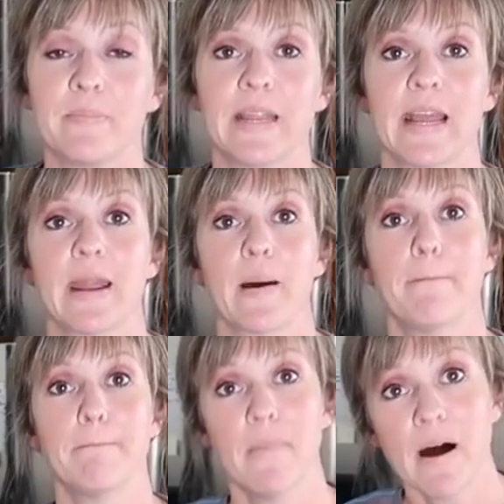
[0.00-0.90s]

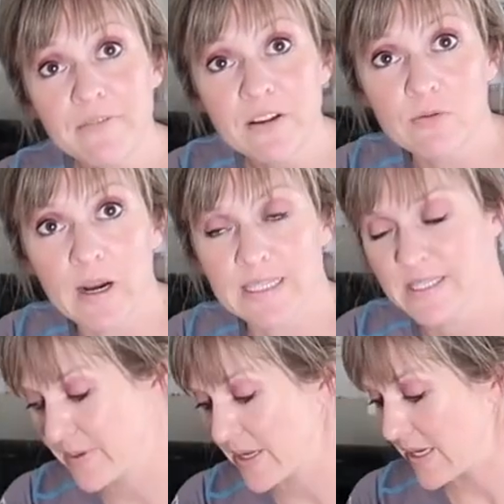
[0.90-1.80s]
banana muffin
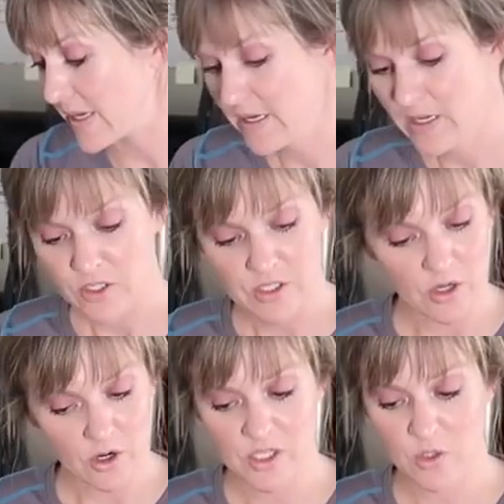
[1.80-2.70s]
recipe
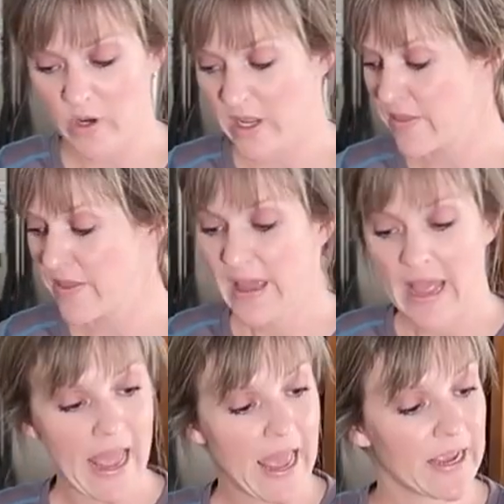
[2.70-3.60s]
starts with
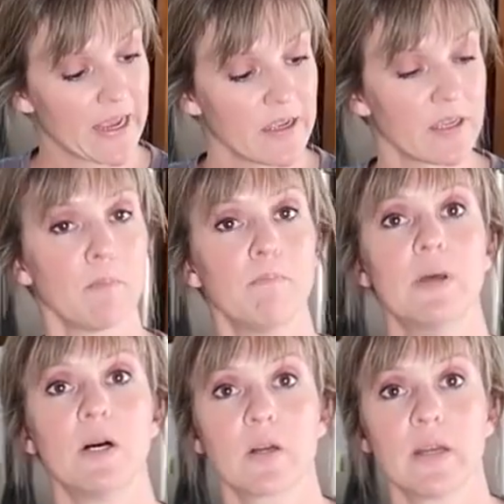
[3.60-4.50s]
egg,
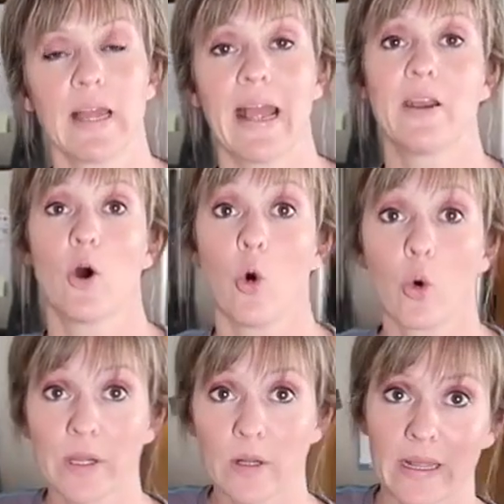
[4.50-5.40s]
milk, and
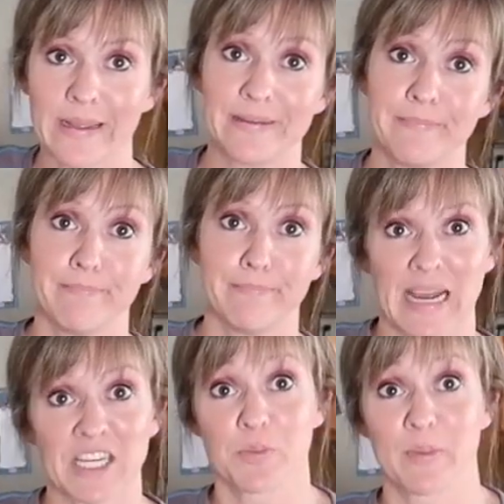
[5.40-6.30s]
oil and
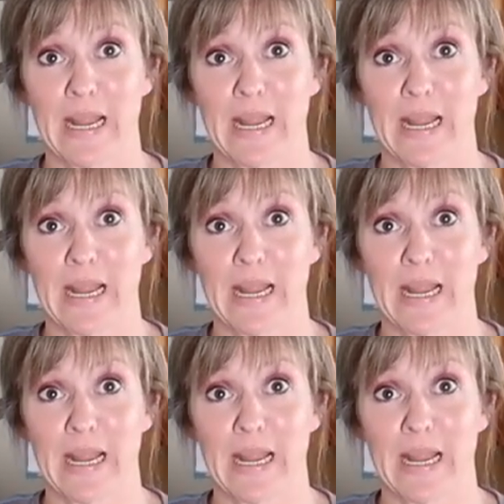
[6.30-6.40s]
mashed